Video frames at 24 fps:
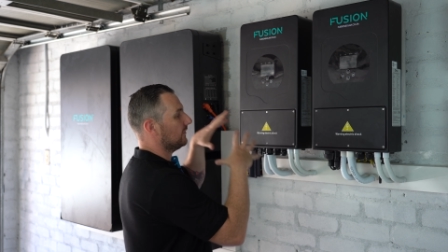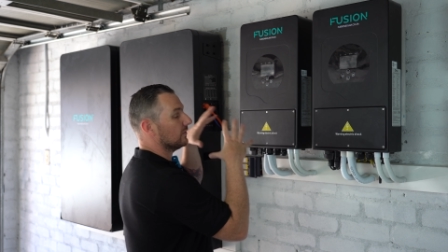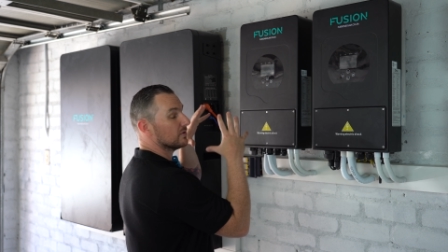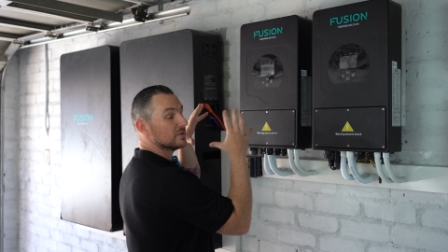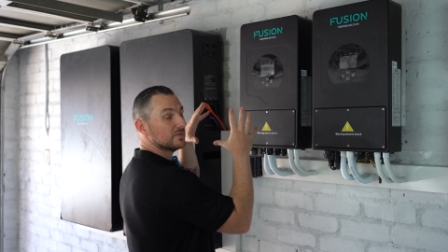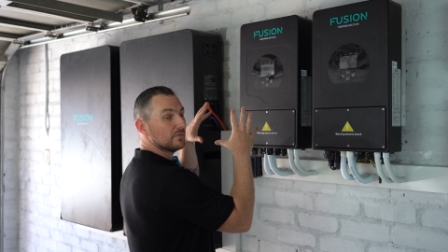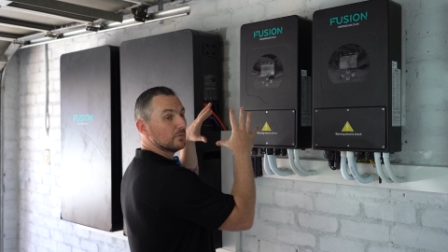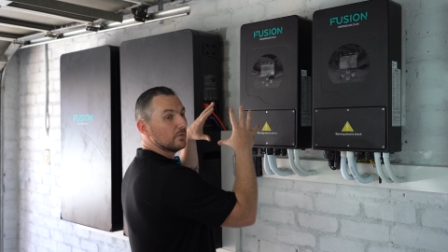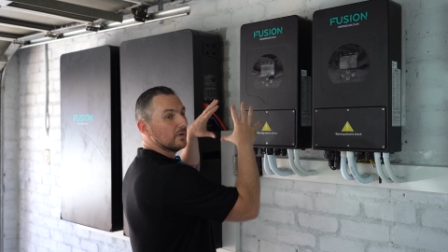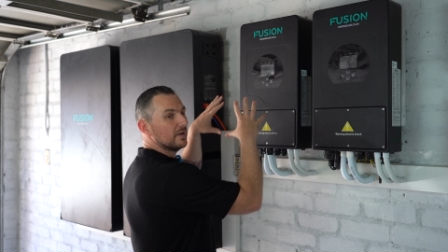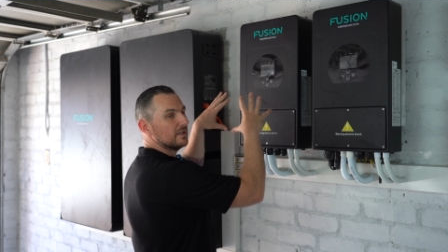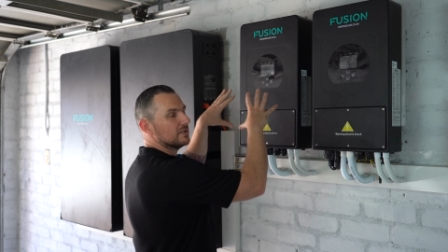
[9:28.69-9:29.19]

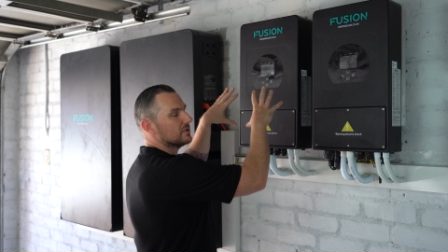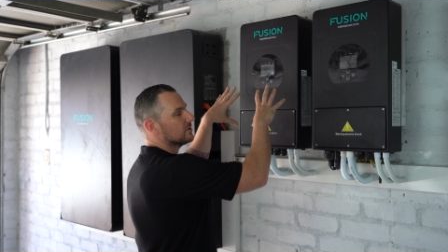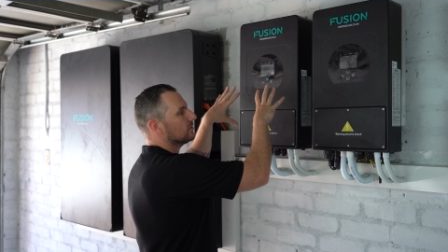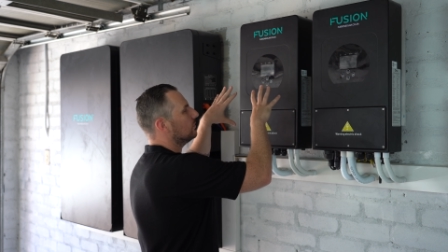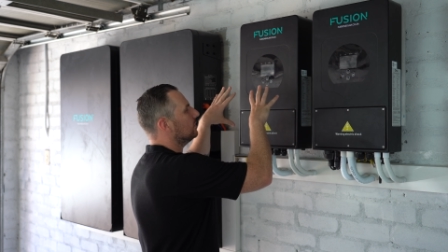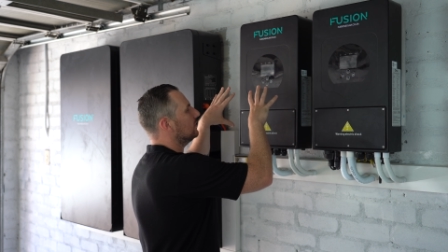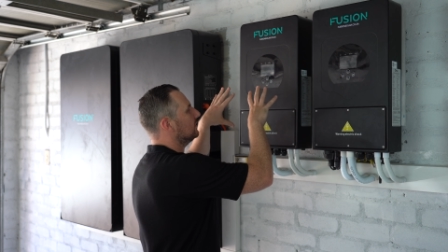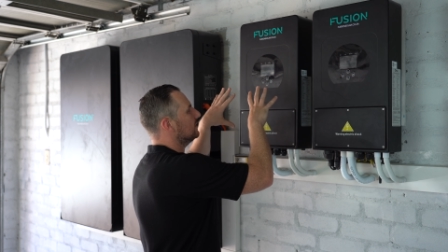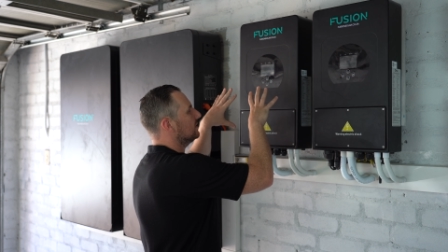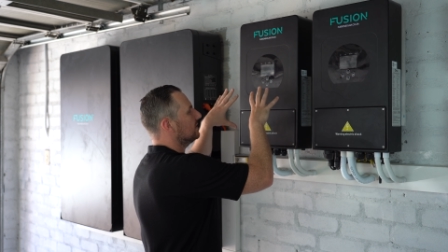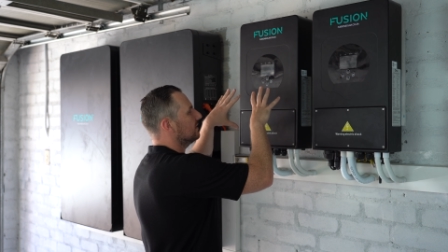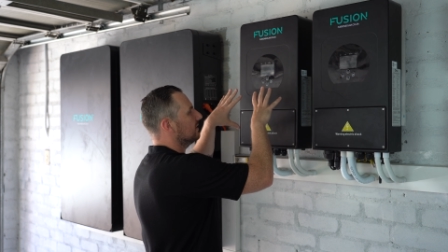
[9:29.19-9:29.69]
first of all, I
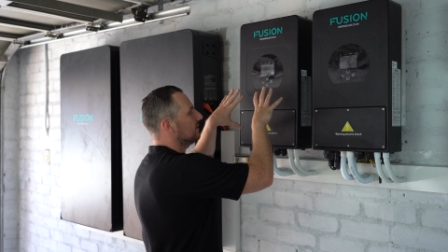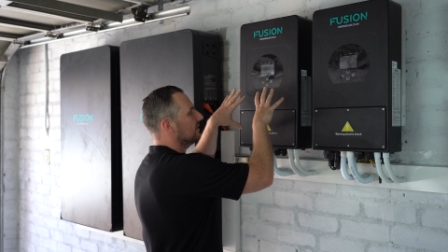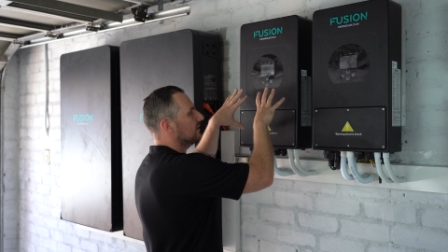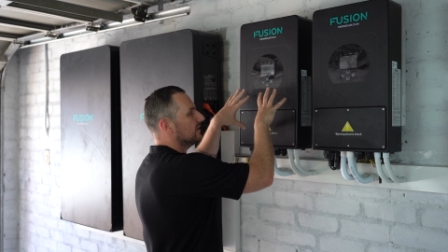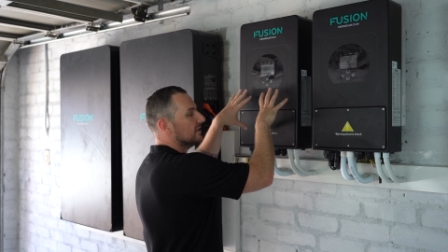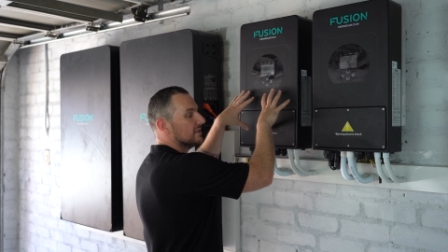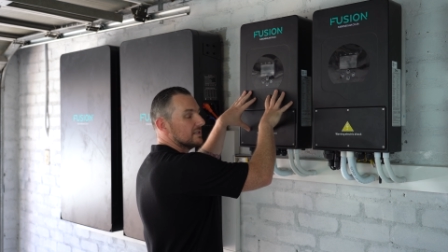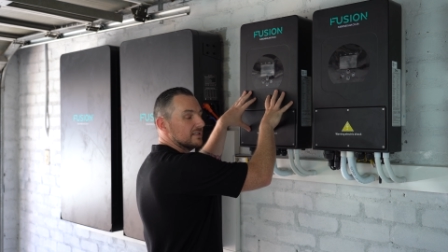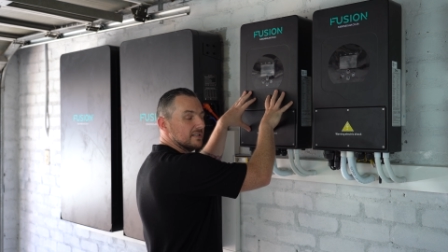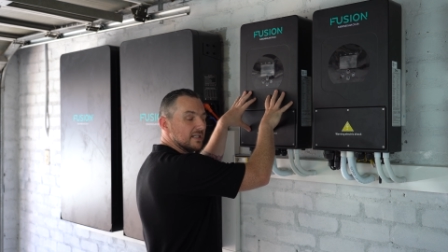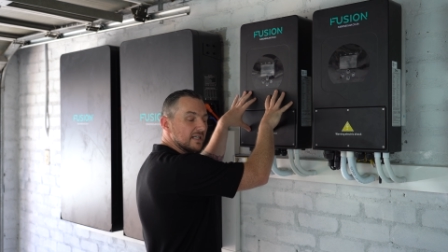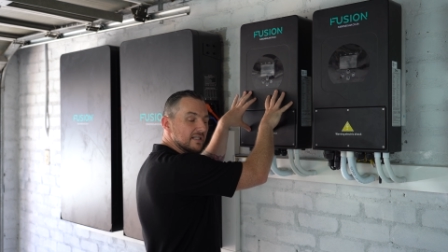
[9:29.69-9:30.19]
installed
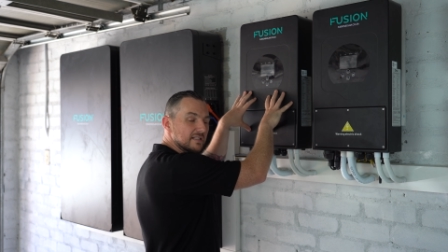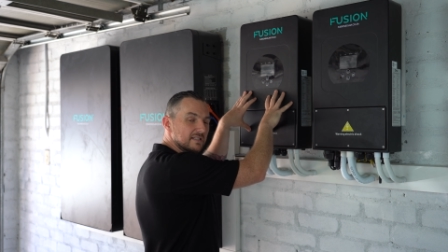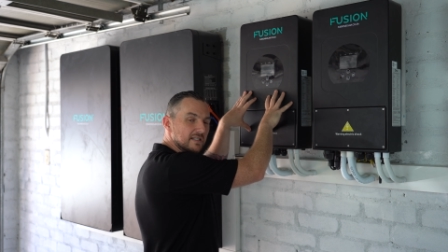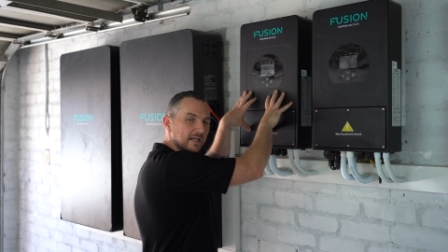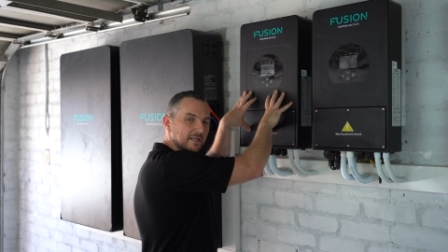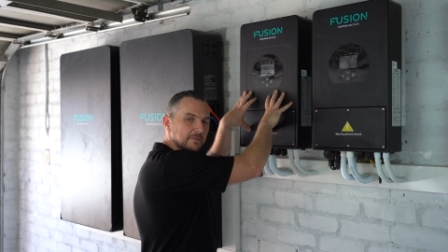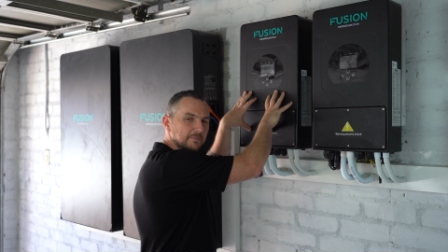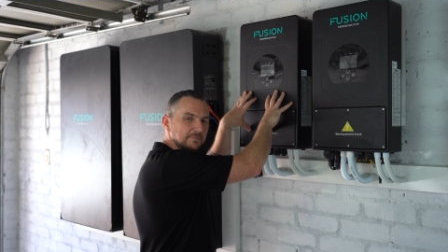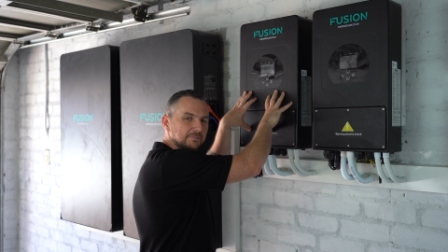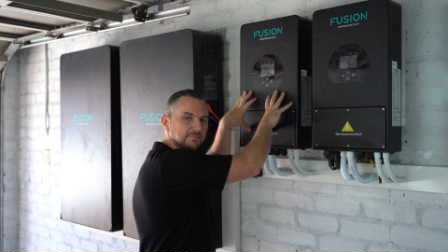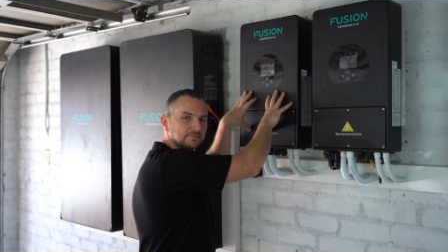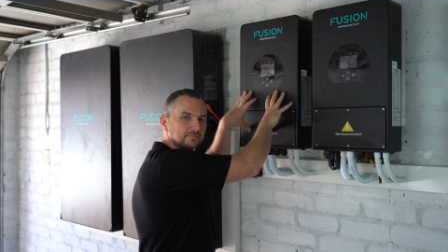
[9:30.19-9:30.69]
this next
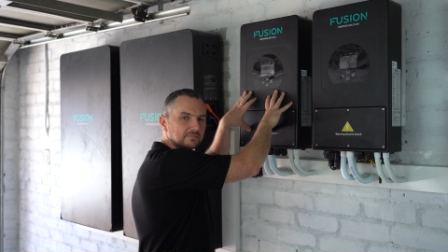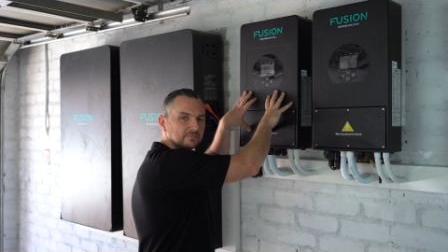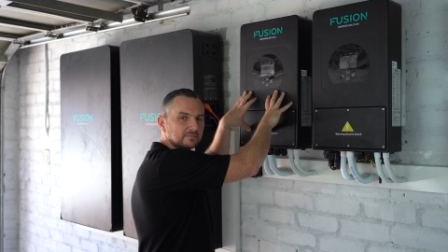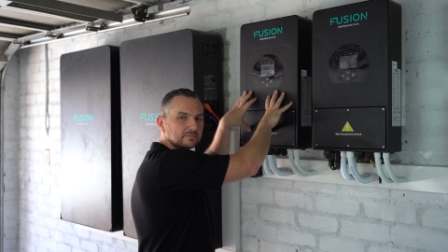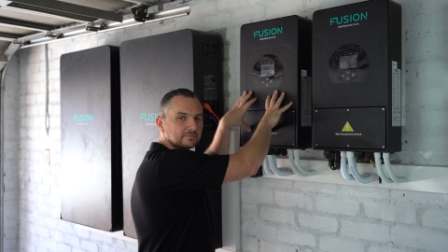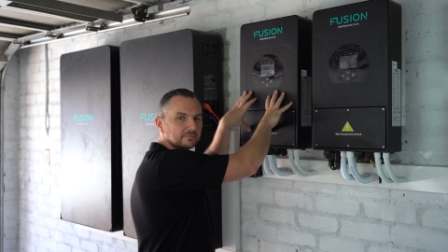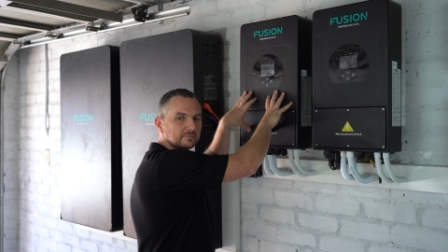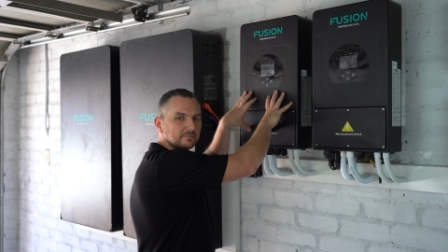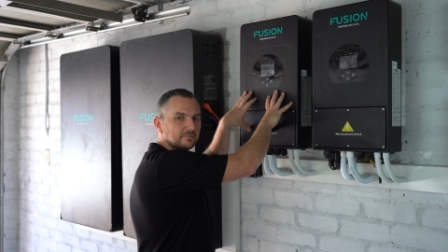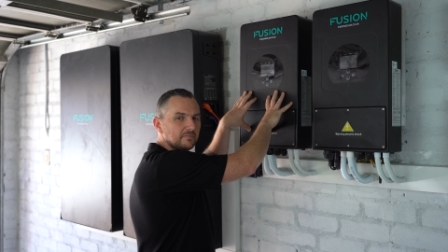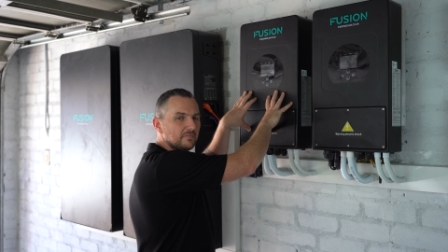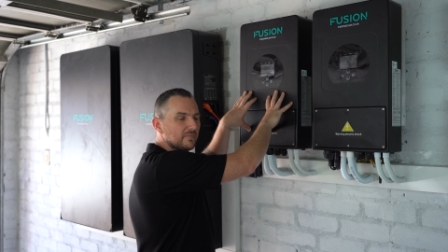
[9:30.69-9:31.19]
guy,
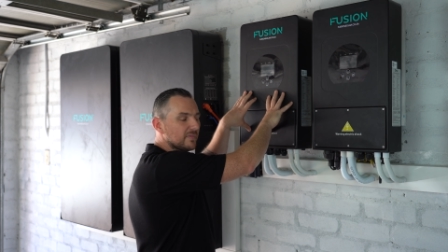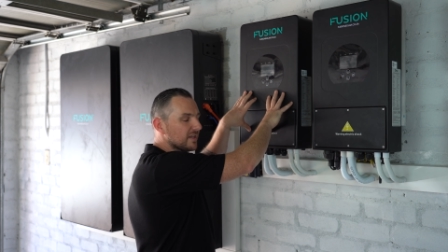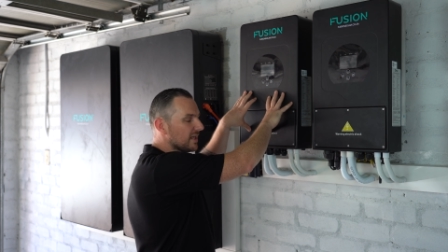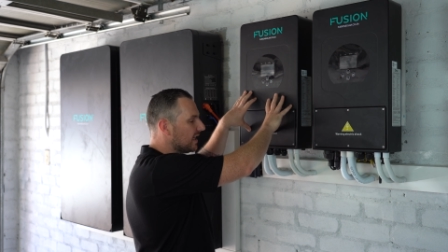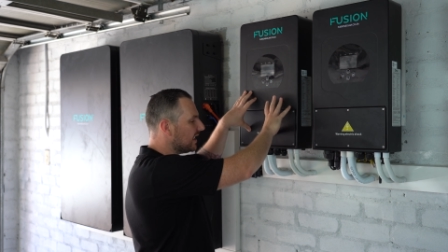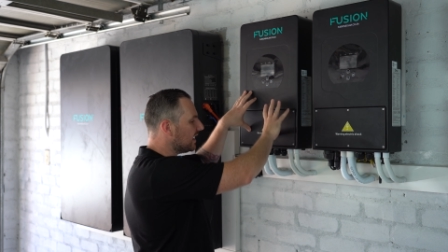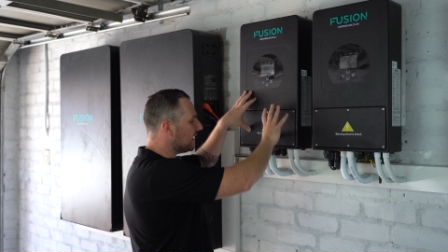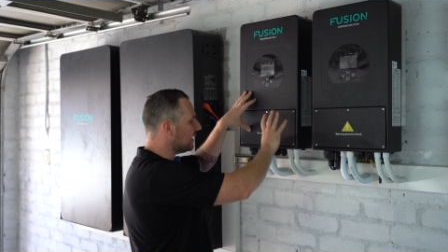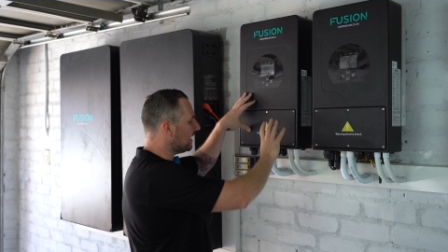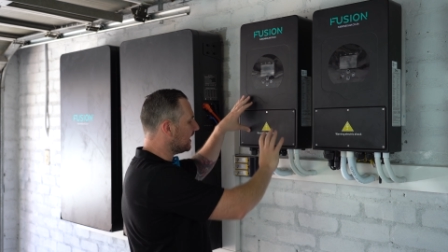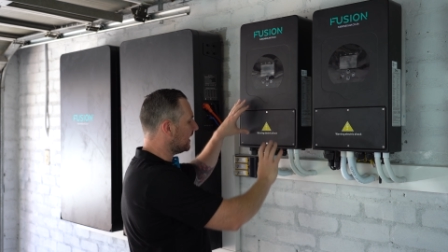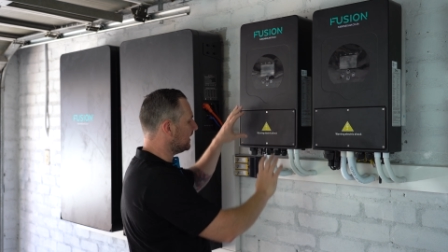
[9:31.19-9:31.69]

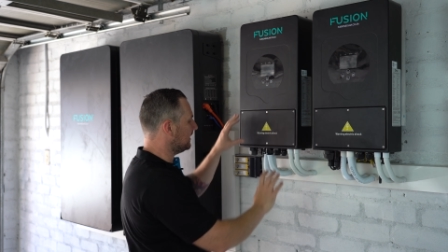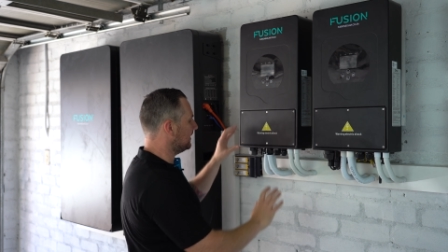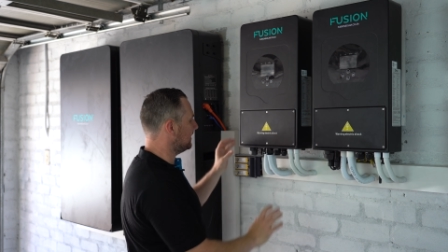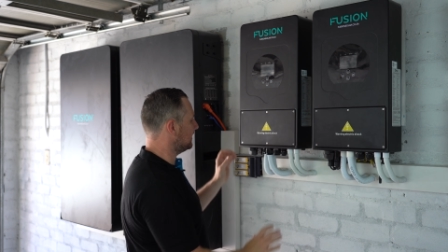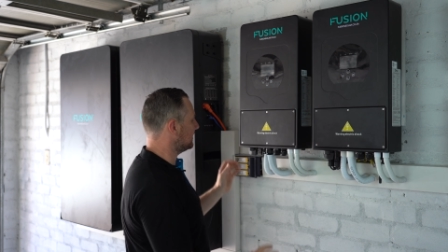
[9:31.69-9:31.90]
uh, and